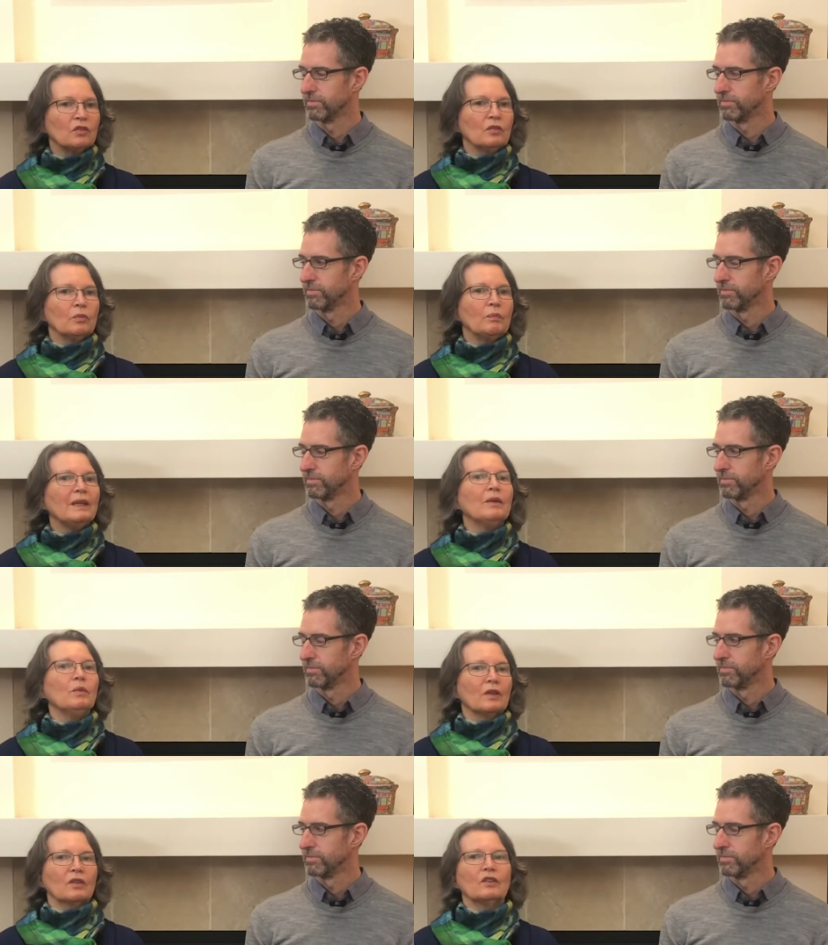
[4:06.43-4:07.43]
Speaker 1: to be
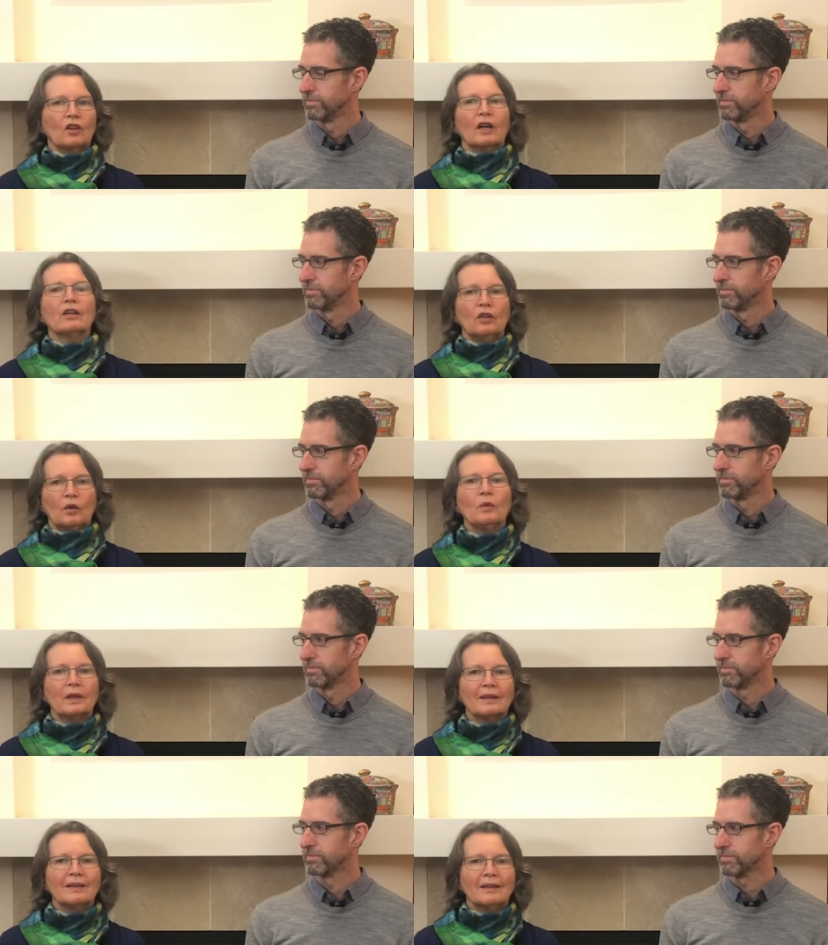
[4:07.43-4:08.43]
with the not
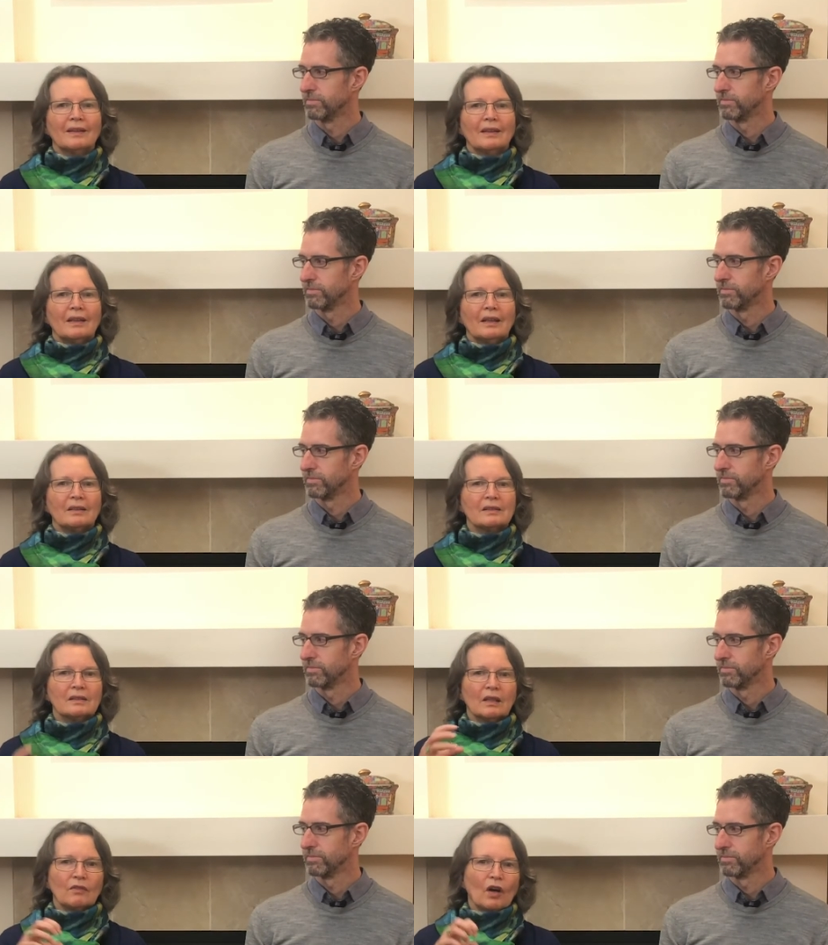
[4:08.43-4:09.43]
knowing
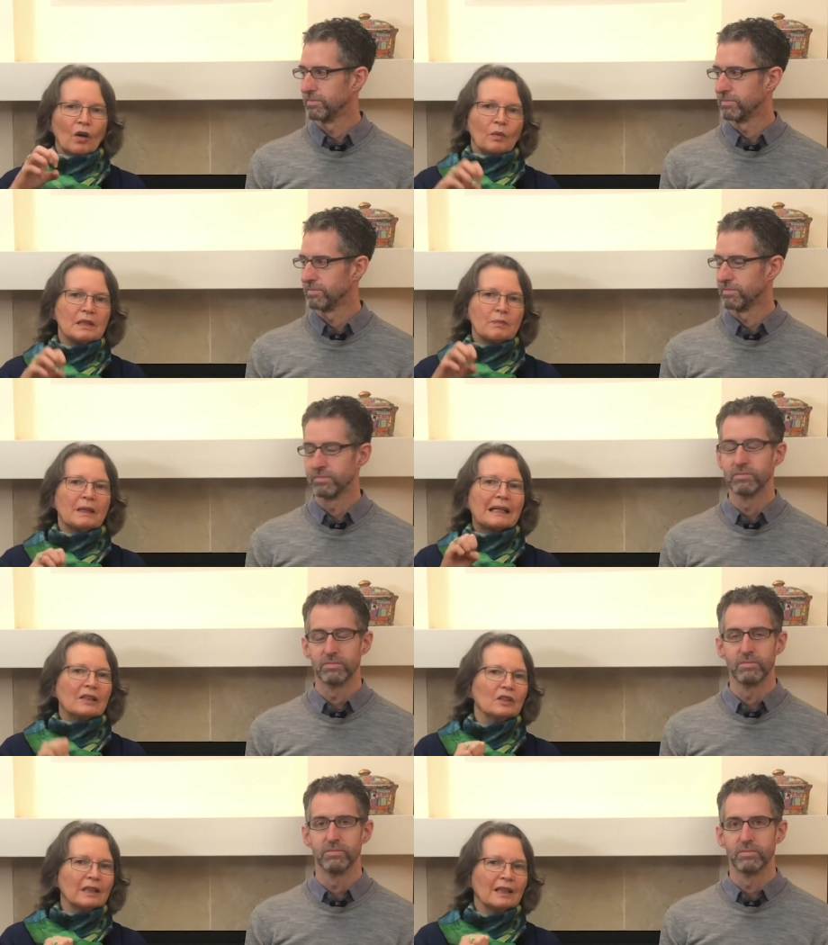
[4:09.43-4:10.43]
instead of always be
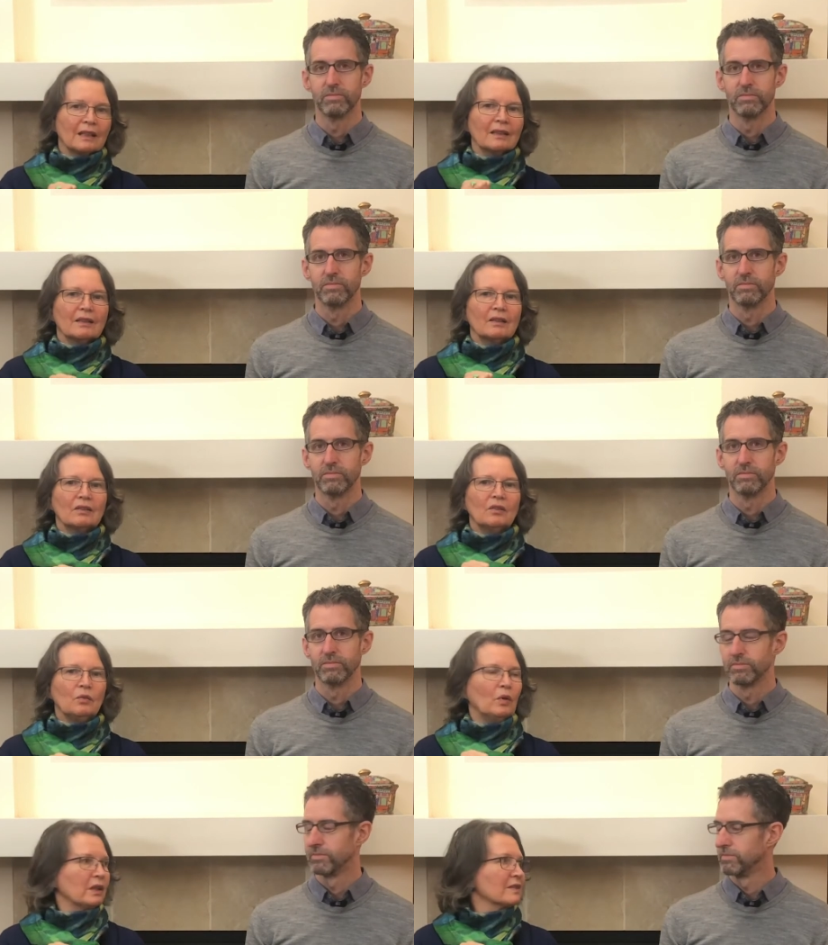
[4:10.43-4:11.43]
clinging to
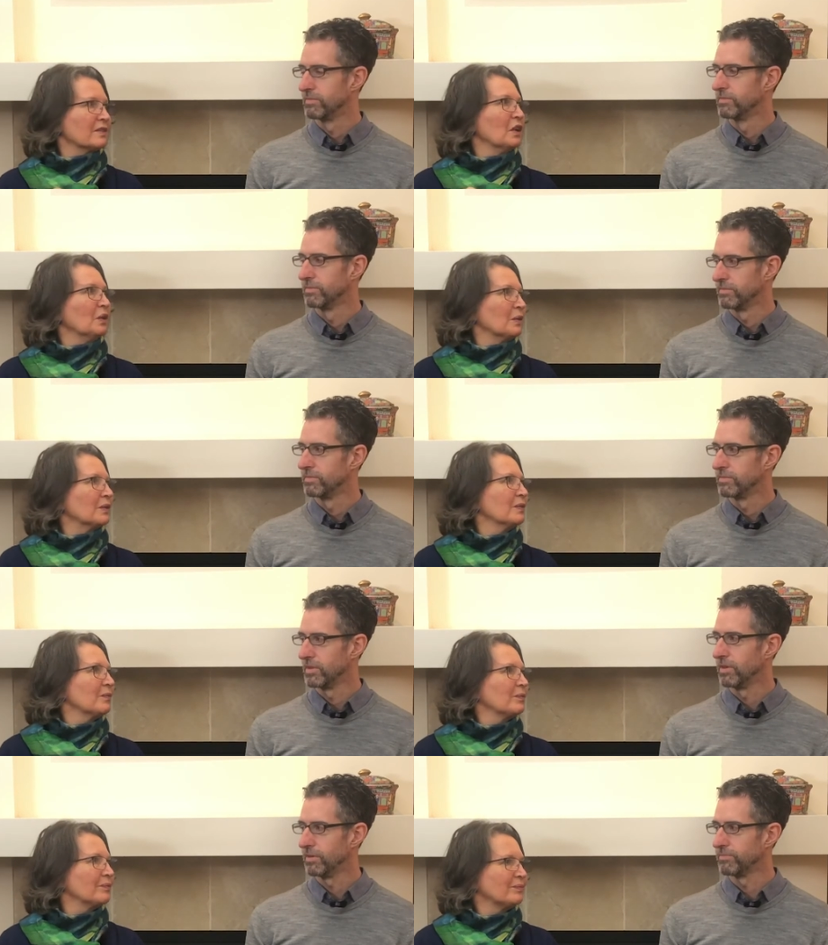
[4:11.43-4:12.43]
what is known.
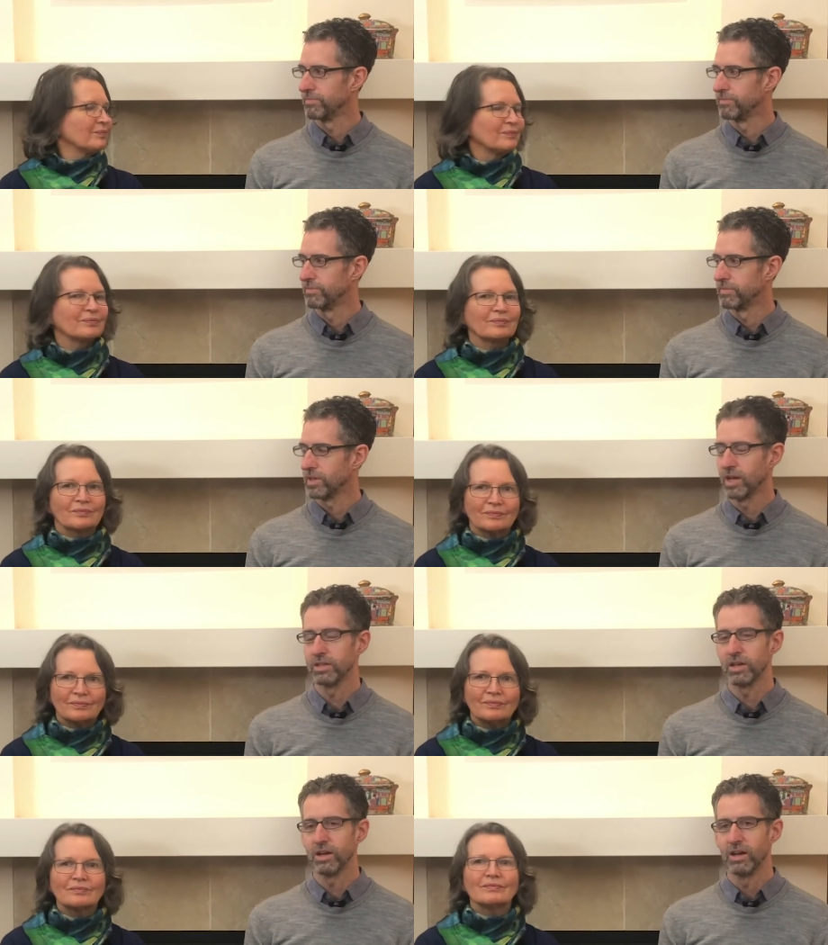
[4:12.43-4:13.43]
Speaker 2: Yeah. Mm.
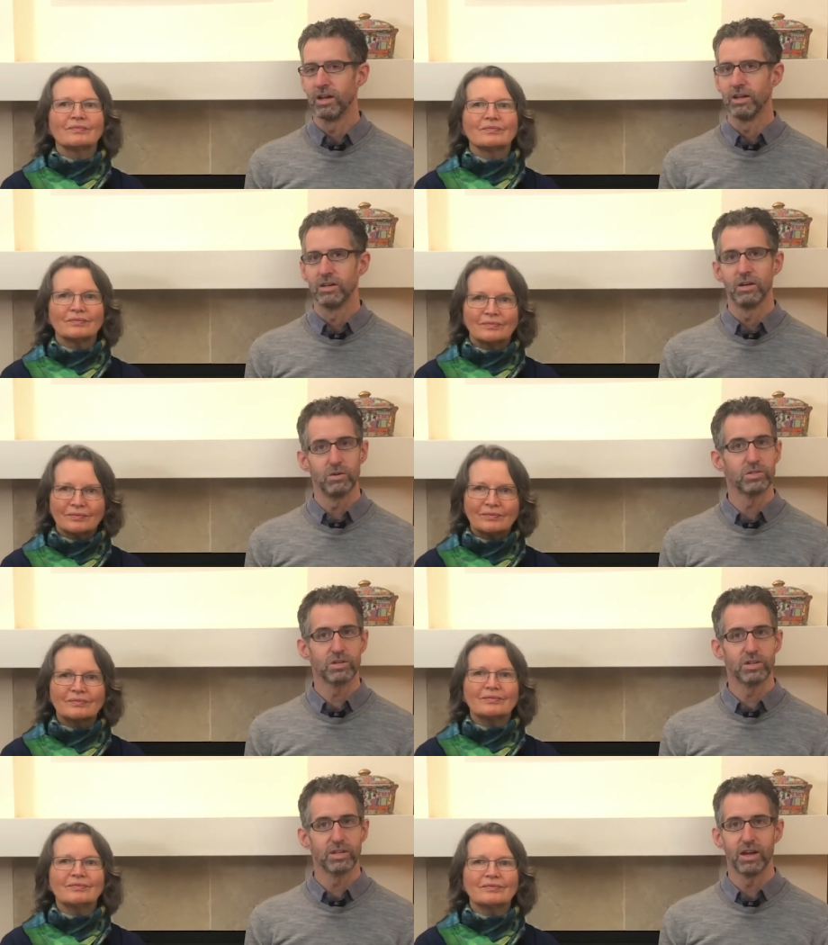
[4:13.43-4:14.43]
I, Oh,
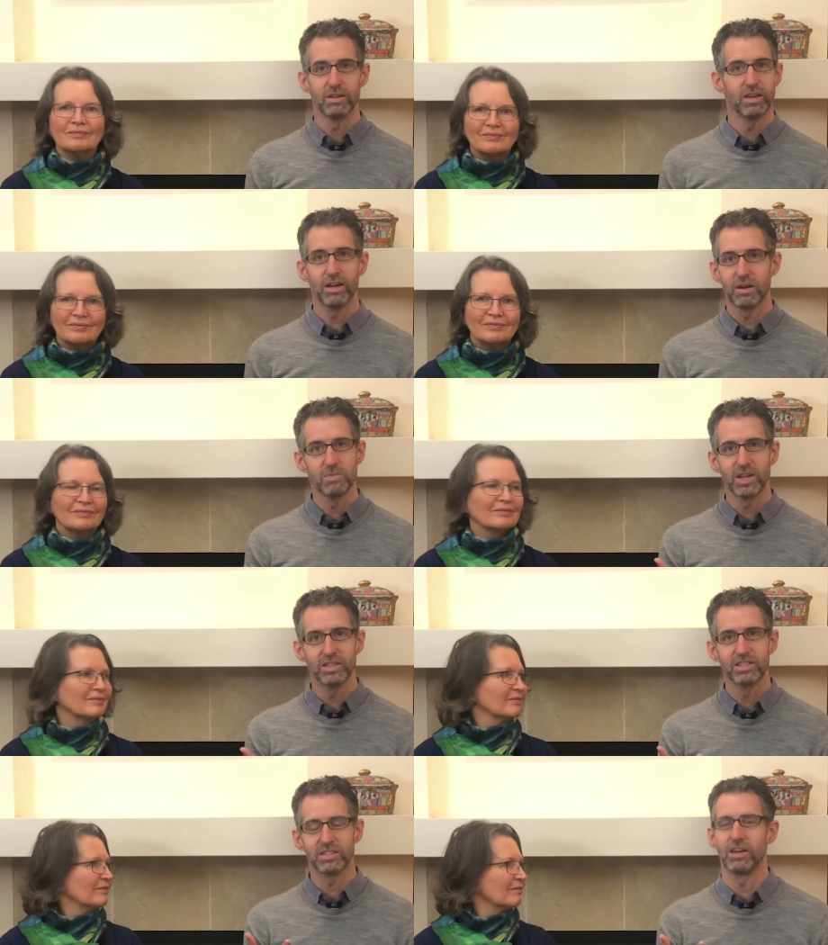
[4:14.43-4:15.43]
sorry. I, yeah, I mean,
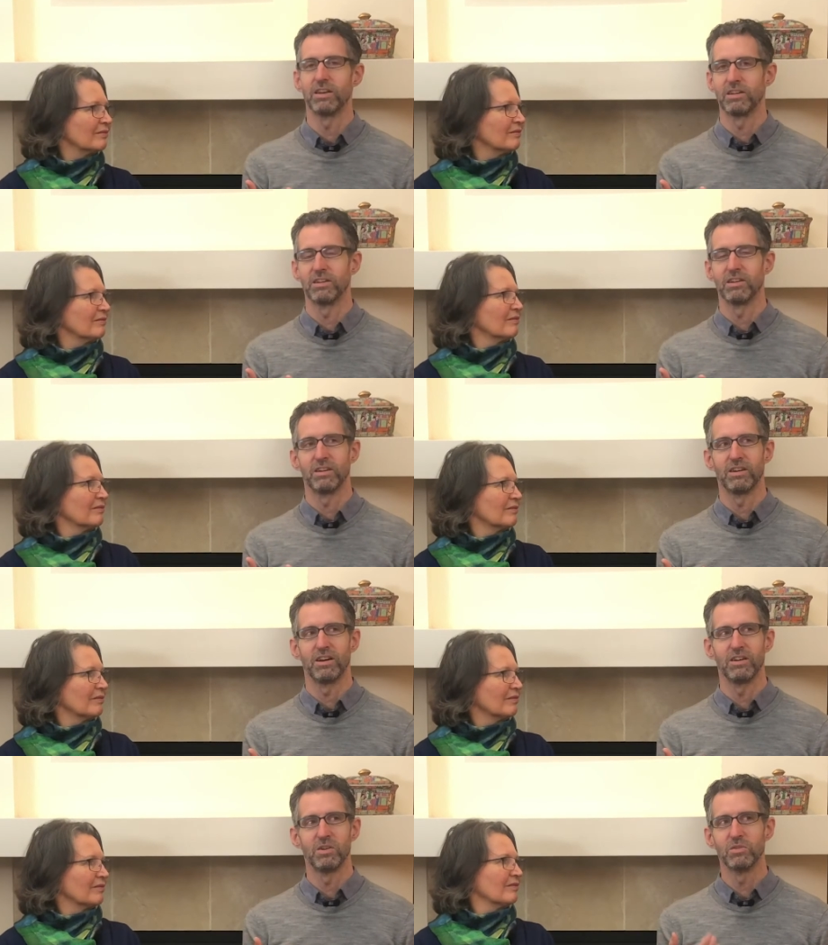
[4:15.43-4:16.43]
I just I
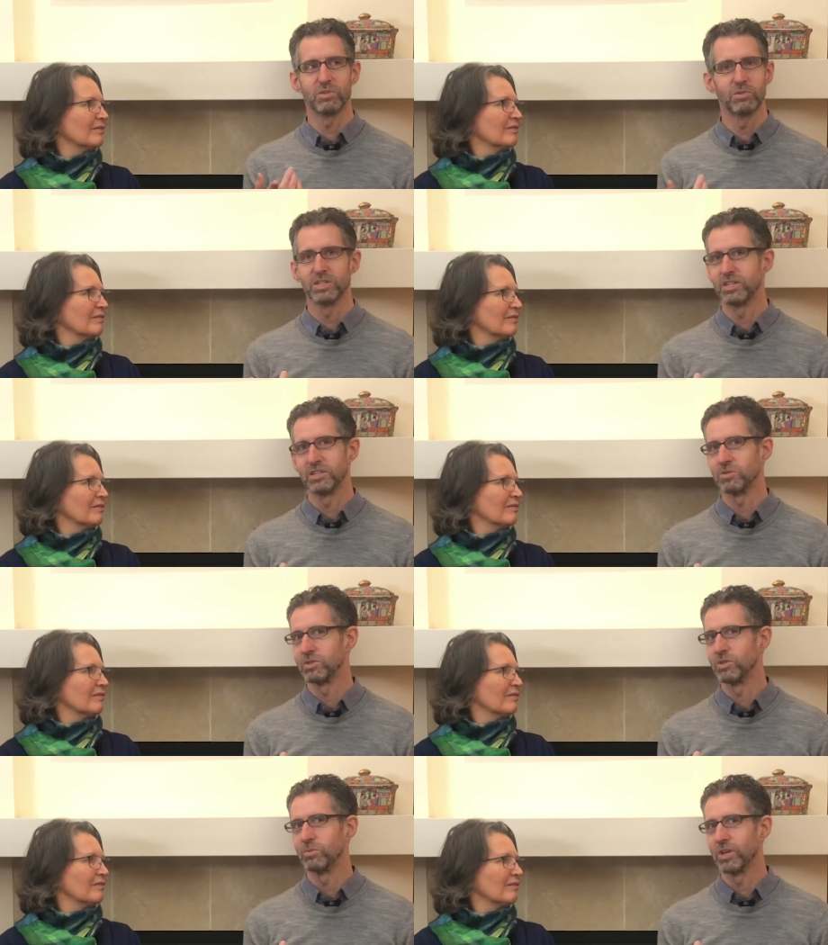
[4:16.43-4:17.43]
I don't know if it resonates
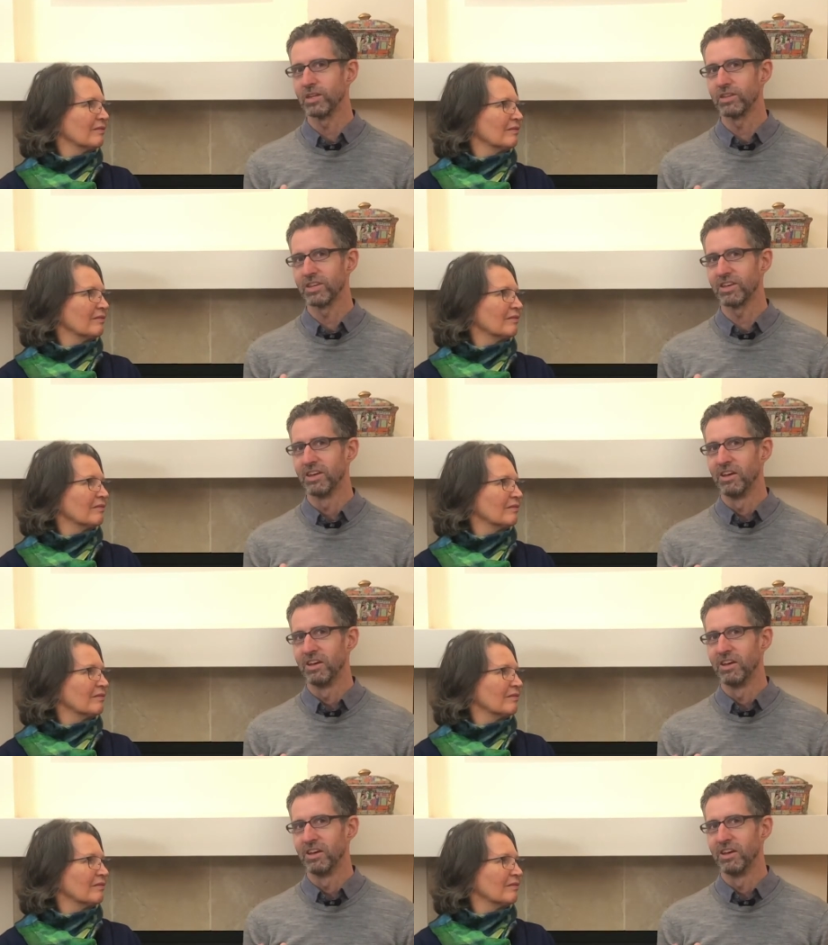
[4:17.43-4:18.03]
with you, but I think